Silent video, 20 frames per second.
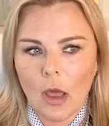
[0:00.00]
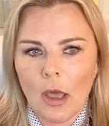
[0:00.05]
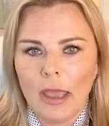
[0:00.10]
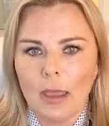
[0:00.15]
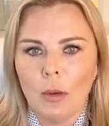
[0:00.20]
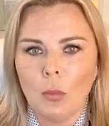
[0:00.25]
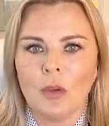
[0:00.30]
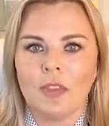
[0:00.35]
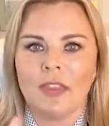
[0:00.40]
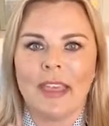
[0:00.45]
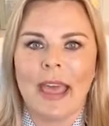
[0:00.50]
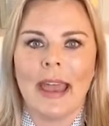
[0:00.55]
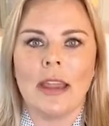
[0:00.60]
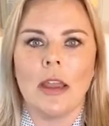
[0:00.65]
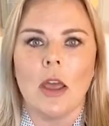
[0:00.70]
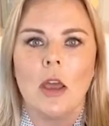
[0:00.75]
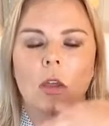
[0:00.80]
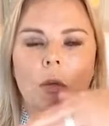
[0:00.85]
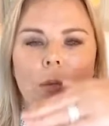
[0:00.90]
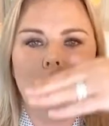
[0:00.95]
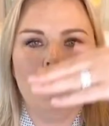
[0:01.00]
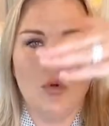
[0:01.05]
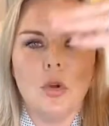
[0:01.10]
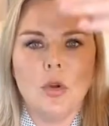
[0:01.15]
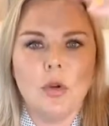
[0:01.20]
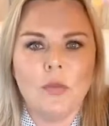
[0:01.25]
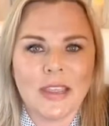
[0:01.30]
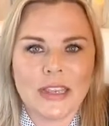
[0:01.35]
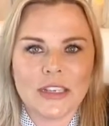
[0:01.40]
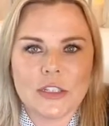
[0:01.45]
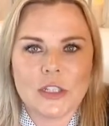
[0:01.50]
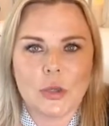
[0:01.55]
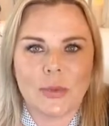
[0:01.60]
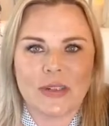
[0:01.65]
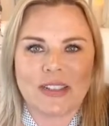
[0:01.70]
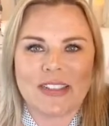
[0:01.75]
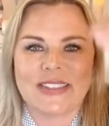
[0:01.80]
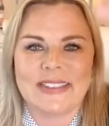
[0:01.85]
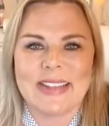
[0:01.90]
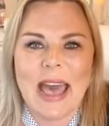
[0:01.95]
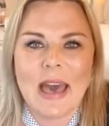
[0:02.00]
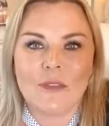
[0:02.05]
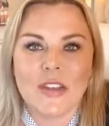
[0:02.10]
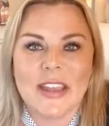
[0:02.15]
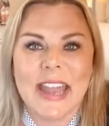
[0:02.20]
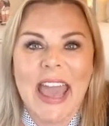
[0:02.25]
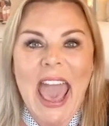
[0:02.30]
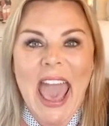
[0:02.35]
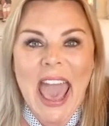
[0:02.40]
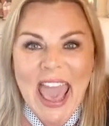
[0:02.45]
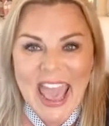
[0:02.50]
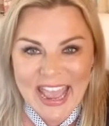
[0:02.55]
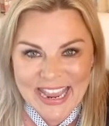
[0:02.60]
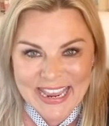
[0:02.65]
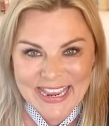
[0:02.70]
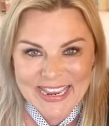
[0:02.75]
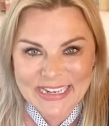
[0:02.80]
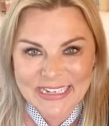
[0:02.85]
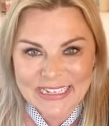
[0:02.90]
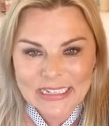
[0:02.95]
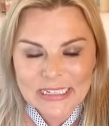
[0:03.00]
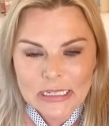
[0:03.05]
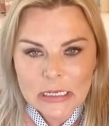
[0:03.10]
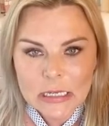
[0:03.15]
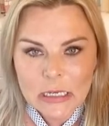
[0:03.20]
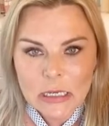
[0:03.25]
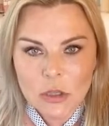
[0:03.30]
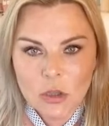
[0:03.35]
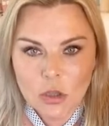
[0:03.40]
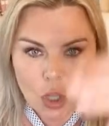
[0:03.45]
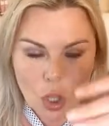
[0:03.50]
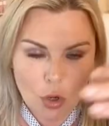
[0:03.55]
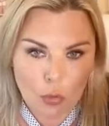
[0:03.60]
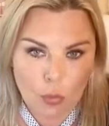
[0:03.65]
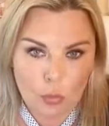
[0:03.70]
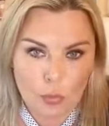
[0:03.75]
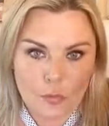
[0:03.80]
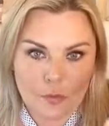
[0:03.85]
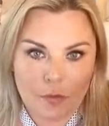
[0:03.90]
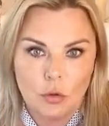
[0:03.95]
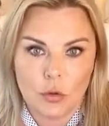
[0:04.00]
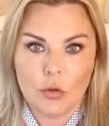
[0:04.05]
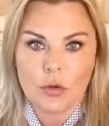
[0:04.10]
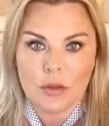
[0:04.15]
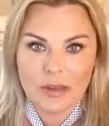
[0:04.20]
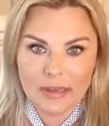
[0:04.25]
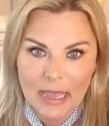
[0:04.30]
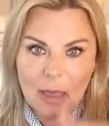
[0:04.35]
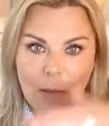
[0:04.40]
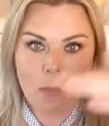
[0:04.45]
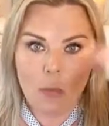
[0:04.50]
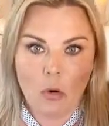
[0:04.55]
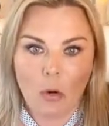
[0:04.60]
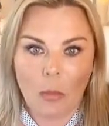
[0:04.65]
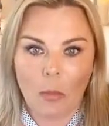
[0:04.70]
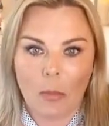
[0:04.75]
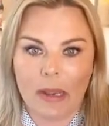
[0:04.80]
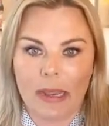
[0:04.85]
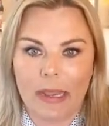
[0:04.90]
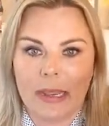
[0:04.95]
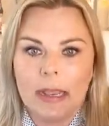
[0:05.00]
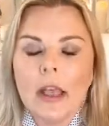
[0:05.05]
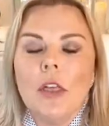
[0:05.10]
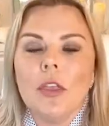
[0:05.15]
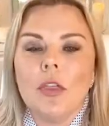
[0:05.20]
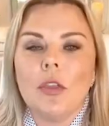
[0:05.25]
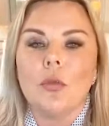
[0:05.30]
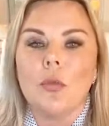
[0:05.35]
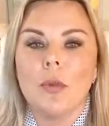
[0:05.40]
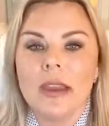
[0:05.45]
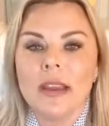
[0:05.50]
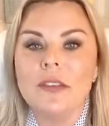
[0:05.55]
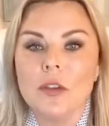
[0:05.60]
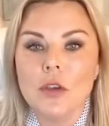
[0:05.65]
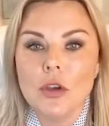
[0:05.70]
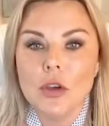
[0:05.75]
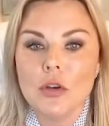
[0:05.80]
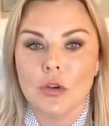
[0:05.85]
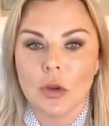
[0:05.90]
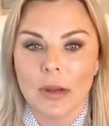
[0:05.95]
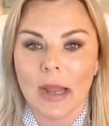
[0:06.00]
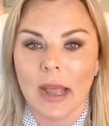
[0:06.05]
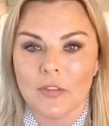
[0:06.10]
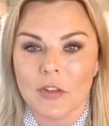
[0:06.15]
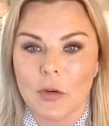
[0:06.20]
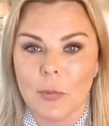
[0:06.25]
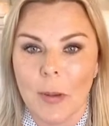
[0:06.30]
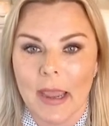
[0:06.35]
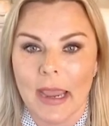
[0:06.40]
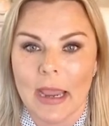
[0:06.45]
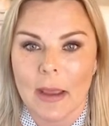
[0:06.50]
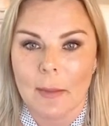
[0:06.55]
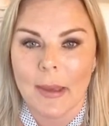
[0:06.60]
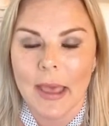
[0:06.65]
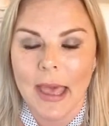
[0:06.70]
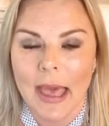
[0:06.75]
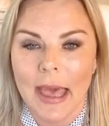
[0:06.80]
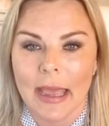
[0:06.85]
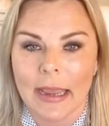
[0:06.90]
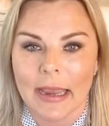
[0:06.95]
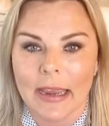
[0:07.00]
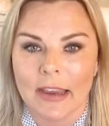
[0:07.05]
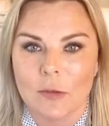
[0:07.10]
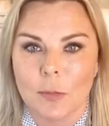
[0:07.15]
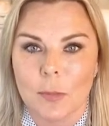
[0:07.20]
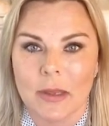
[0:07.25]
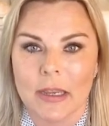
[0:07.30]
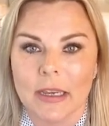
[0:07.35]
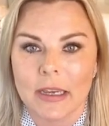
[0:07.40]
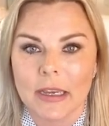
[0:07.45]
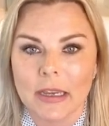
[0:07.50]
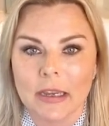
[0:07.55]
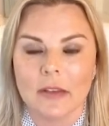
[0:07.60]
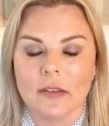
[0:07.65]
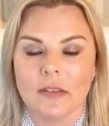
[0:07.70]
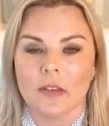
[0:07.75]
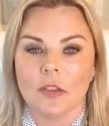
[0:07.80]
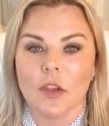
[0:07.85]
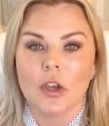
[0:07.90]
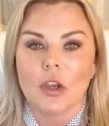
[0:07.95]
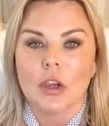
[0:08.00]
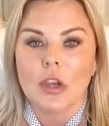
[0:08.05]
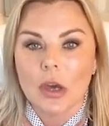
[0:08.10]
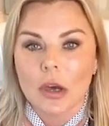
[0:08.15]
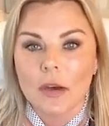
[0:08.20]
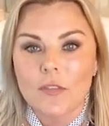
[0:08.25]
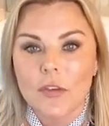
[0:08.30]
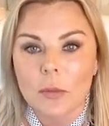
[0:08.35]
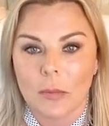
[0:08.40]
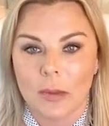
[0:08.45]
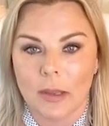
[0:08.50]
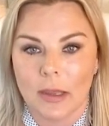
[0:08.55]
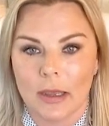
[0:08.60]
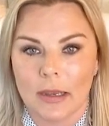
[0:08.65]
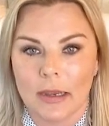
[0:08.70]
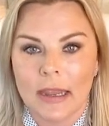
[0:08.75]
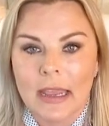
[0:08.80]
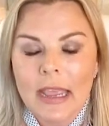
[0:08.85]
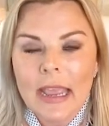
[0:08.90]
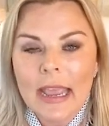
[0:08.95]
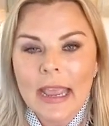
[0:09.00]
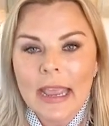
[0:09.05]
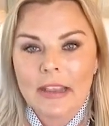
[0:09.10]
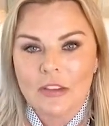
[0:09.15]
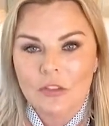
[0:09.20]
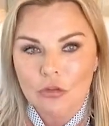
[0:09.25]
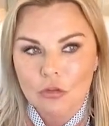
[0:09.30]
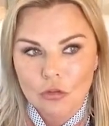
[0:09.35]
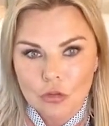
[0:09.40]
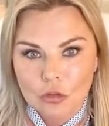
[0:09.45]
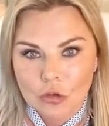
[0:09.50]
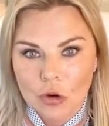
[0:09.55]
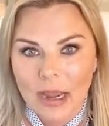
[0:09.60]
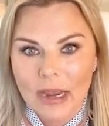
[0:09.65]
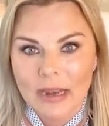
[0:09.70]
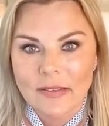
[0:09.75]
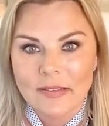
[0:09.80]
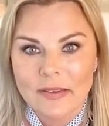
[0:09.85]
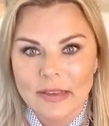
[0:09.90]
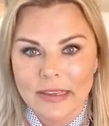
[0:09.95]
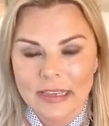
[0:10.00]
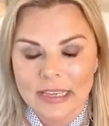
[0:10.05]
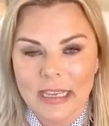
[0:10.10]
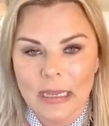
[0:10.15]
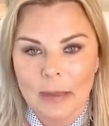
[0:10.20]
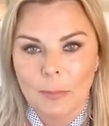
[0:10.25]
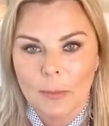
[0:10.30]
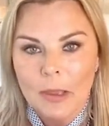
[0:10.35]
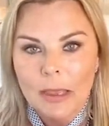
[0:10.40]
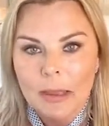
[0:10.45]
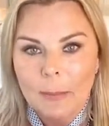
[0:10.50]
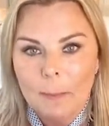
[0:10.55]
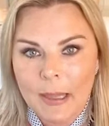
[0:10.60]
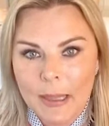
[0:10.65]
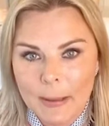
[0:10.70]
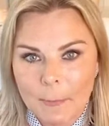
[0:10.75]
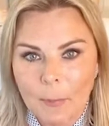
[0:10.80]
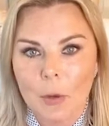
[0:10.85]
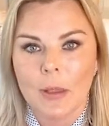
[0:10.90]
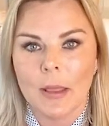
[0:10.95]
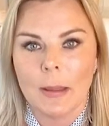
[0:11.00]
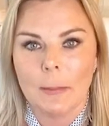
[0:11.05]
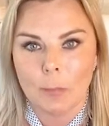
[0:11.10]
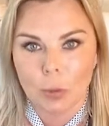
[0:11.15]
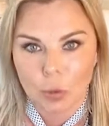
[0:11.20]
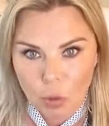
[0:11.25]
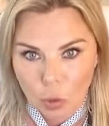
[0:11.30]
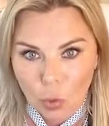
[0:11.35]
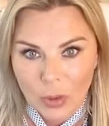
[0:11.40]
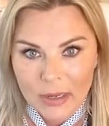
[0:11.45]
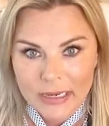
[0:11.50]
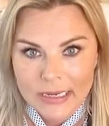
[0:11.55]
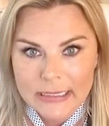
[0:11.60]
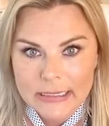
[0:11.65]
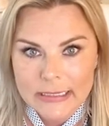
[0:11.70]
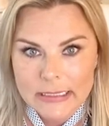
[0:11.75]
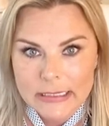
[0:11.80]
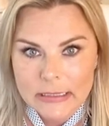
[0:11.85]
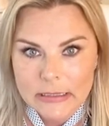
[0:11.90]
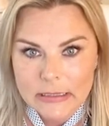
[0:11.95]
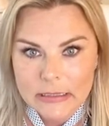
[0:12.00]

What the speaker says: It would then move into a 7A loan, so you can get more money. The reason you don't have to pay it back is because the government is trying to keep people employed.